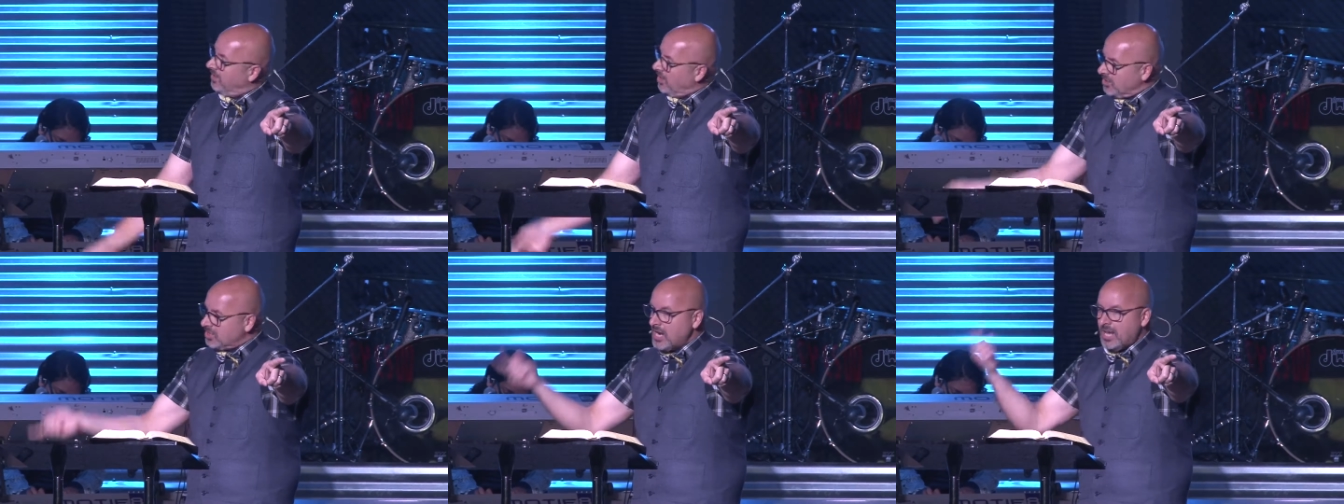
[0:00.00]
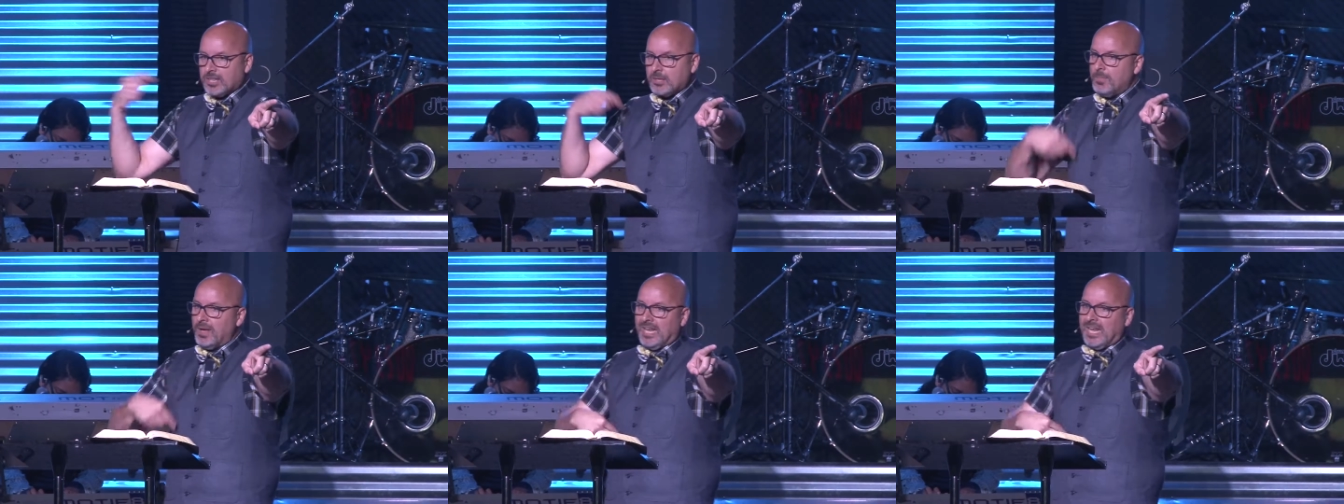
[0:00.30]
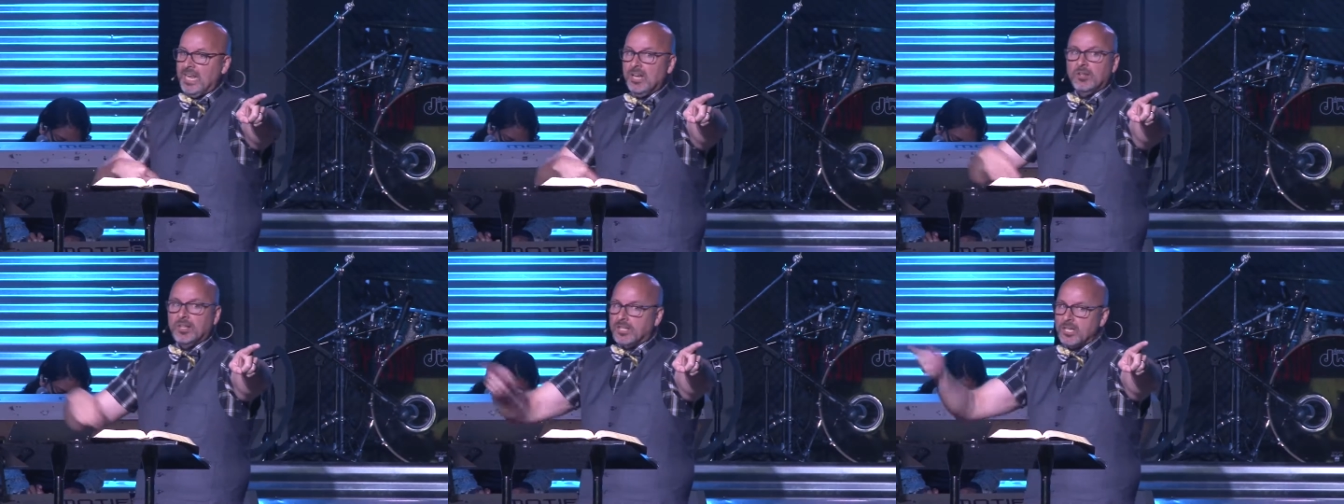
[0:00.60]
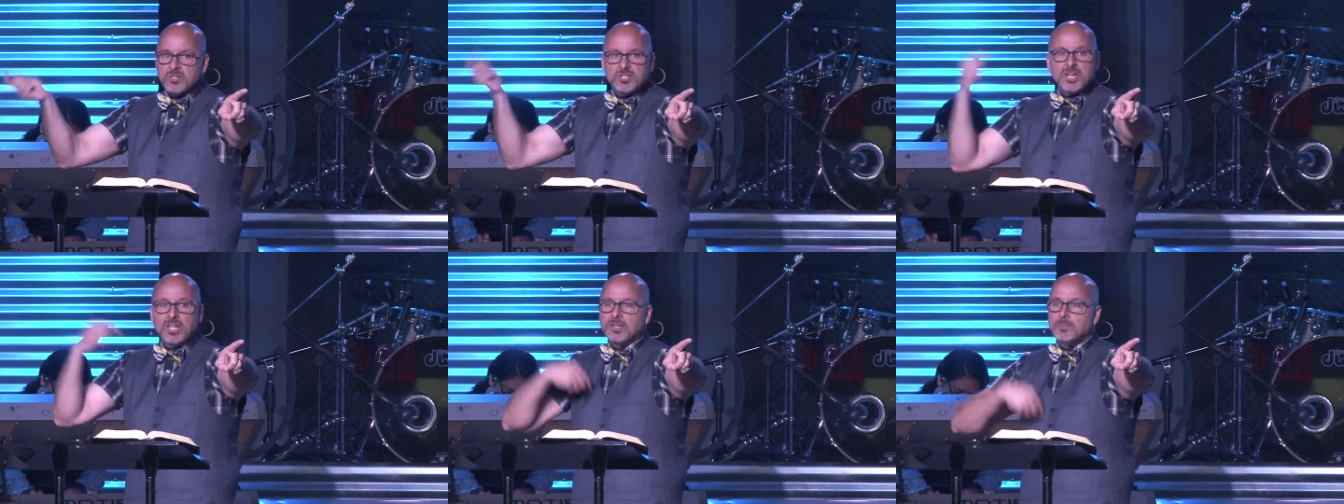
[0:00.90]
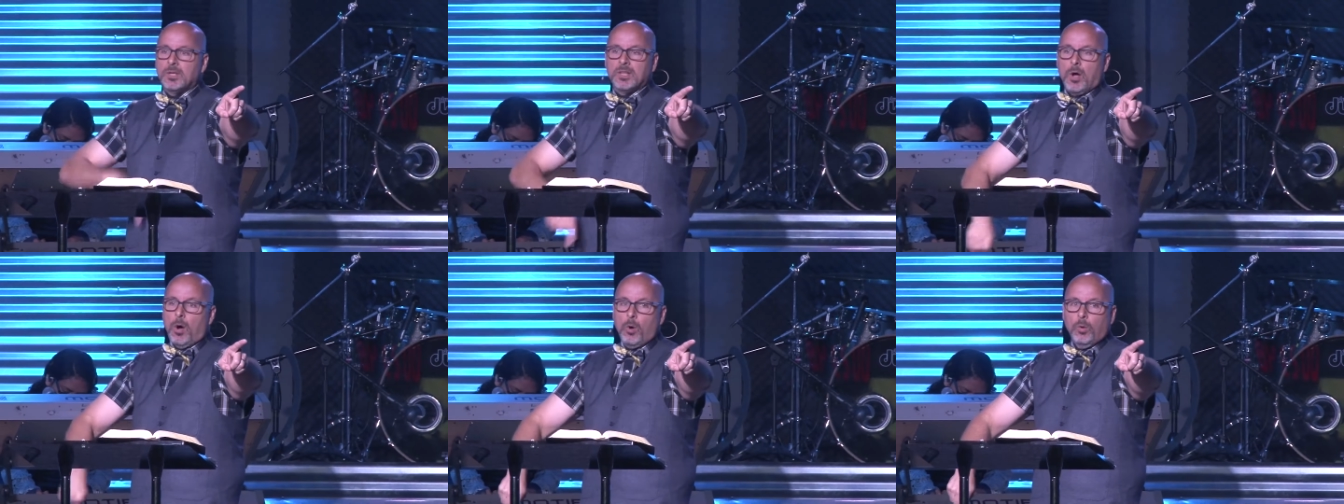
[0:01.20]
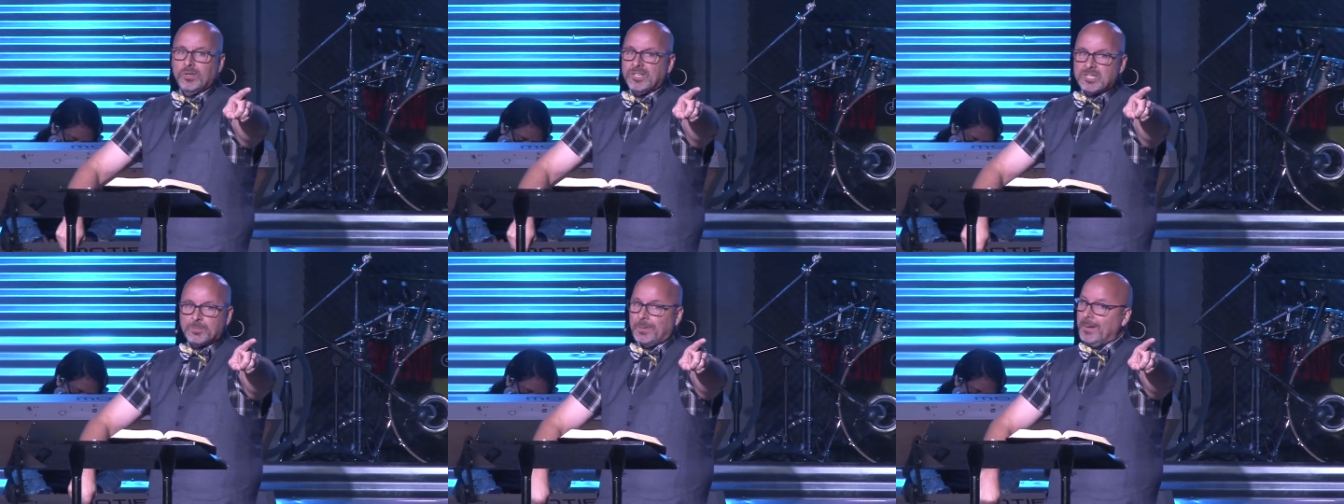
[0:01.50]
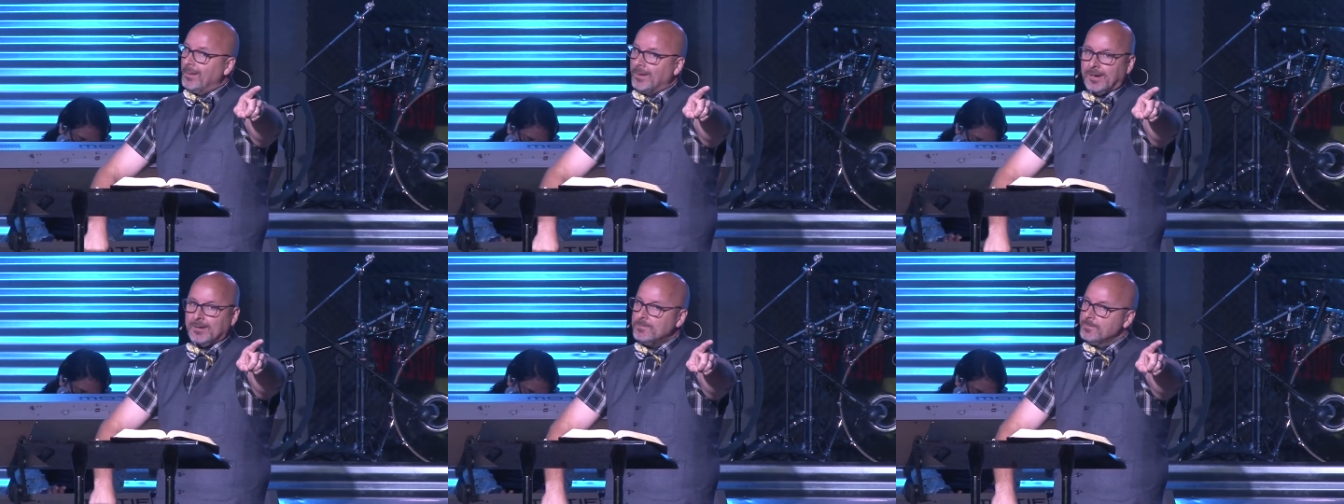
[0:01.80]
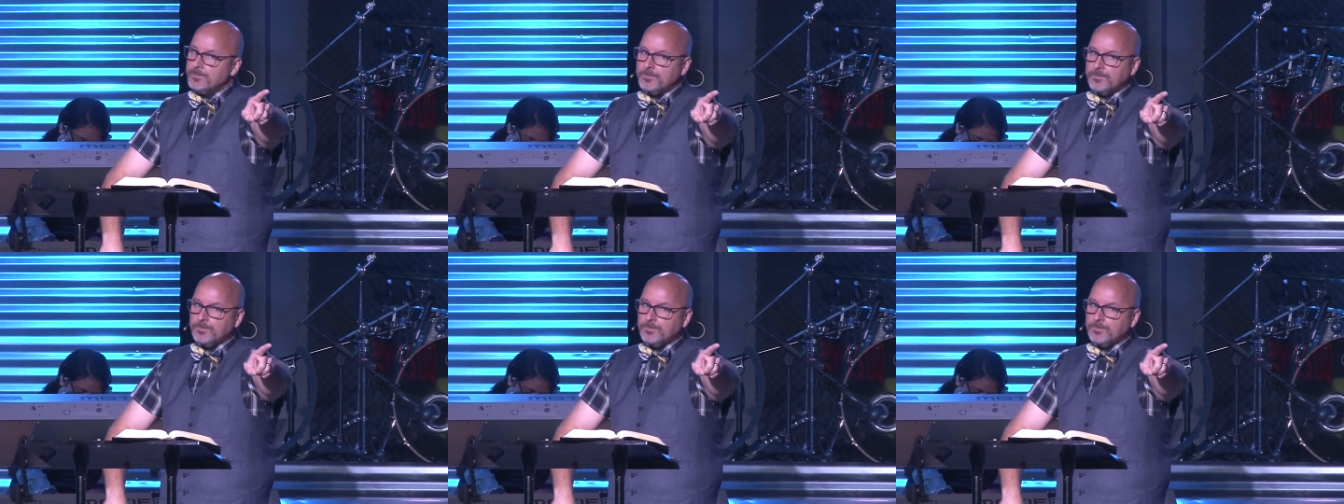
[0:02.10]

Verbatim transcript: There's nothing but healing. There's nothing but the Holy Spirit.